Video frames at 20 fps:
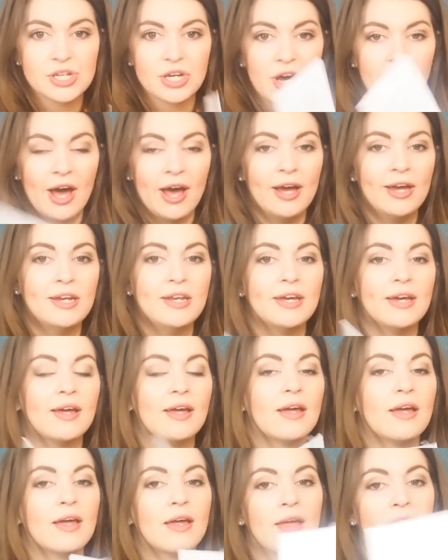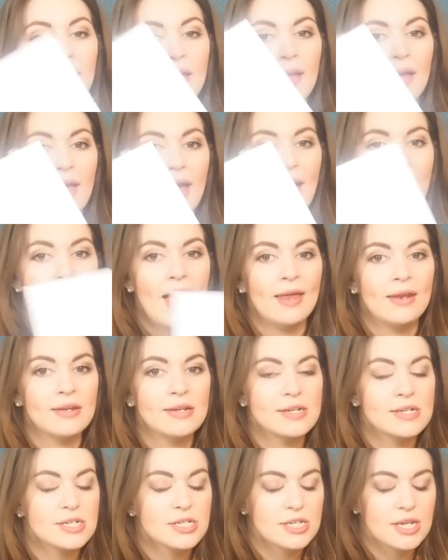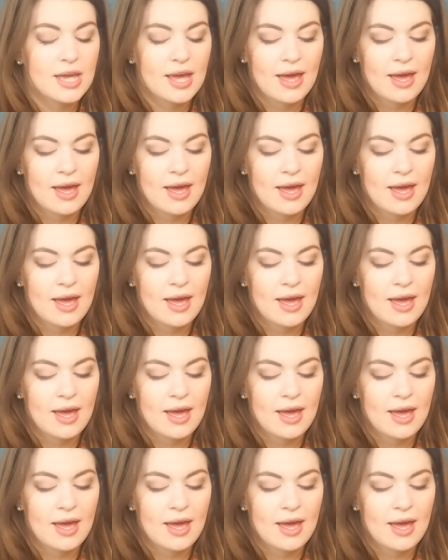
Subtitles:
guide and